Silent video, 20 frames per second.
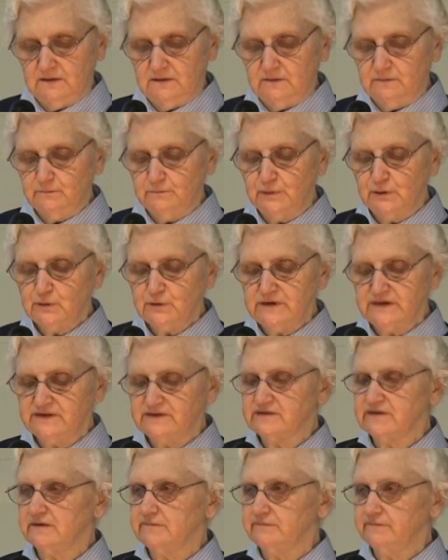
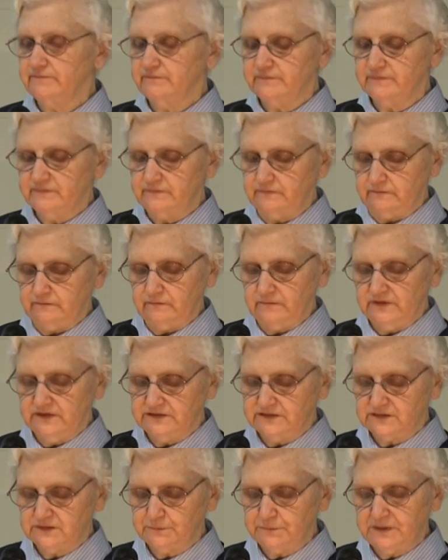Buddhism
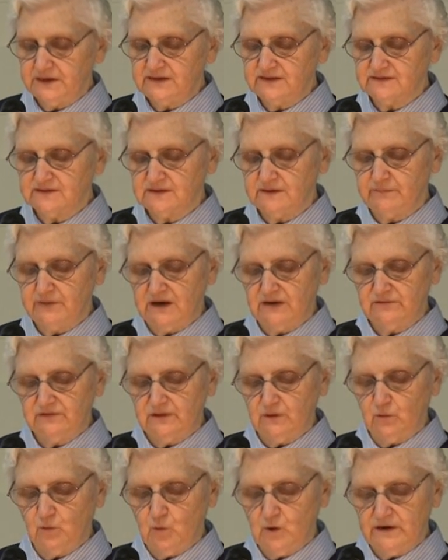speaks about
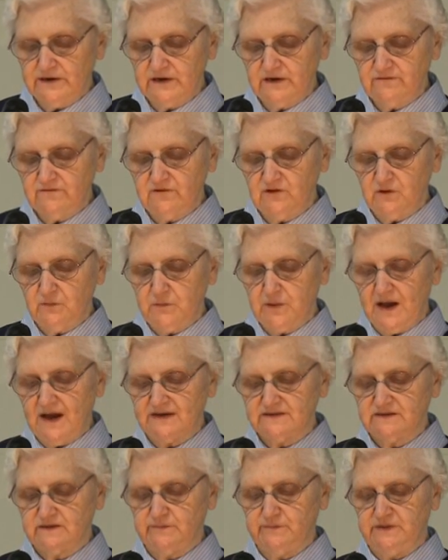the wonderful
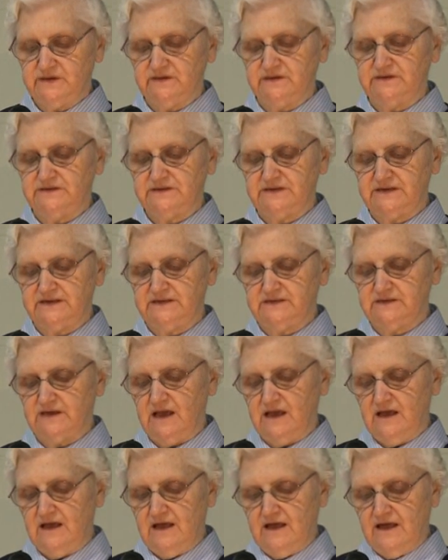possibilities
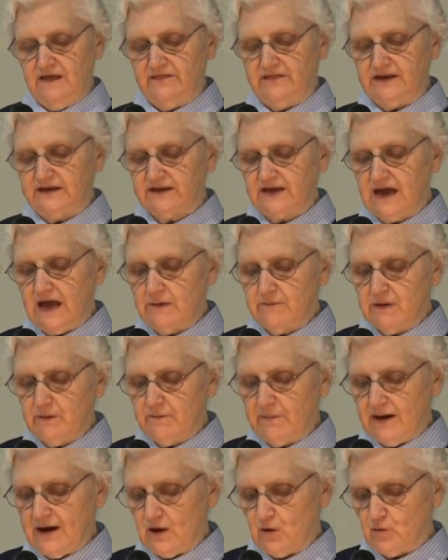that come
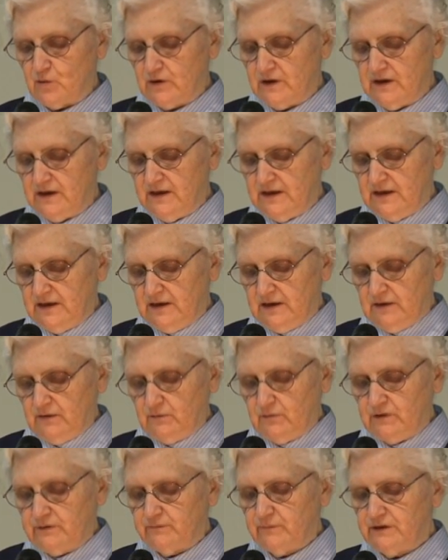about
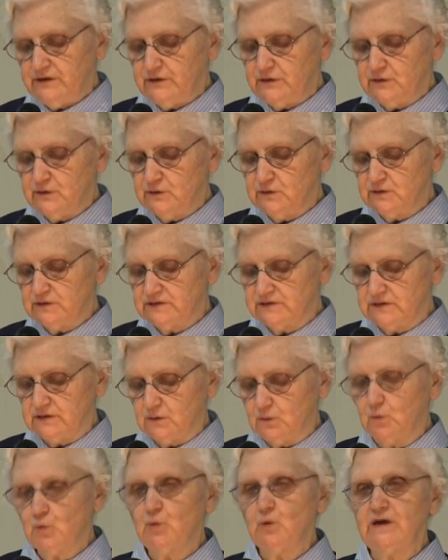when we use
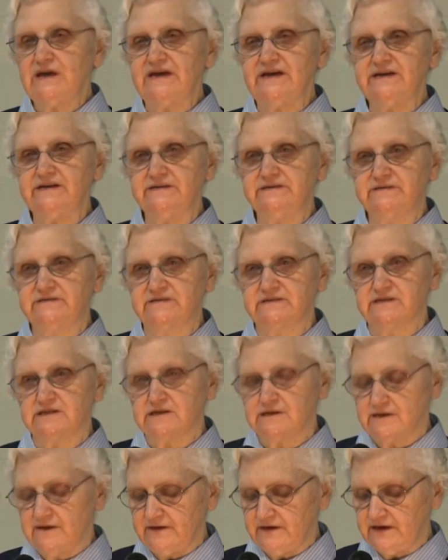the
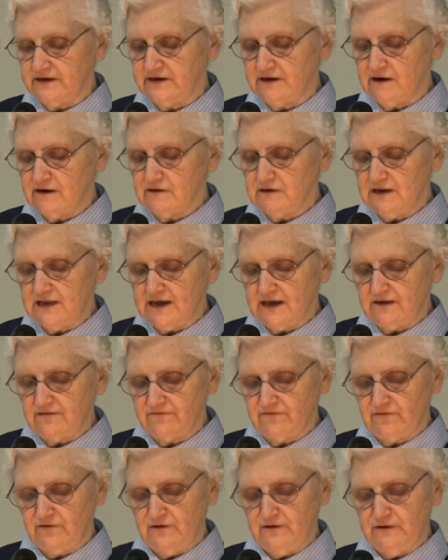weeds in our
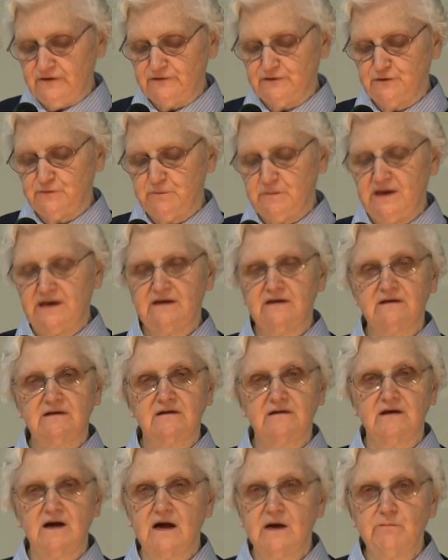life to make
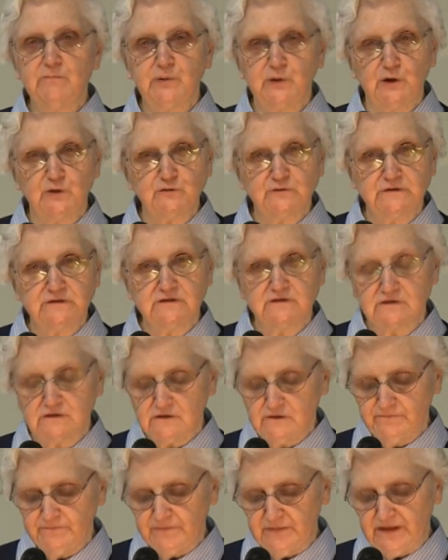compost,
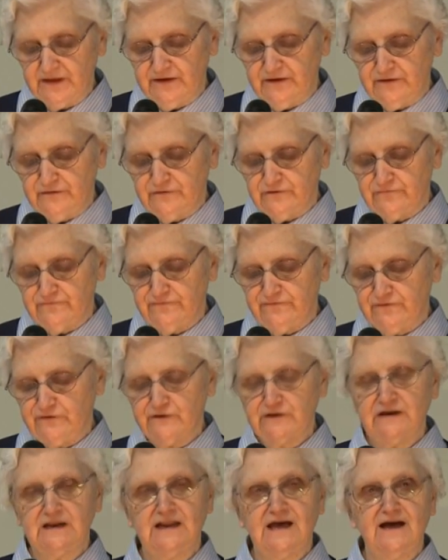to
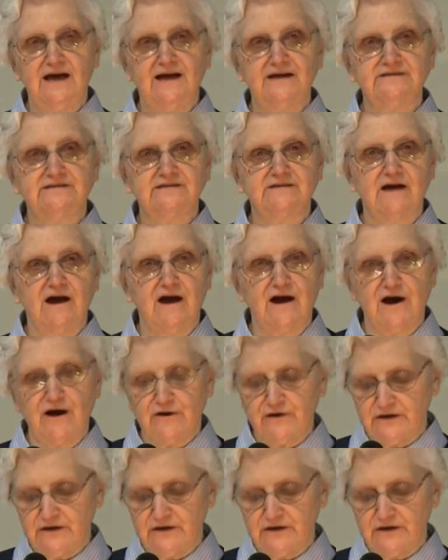fertilize our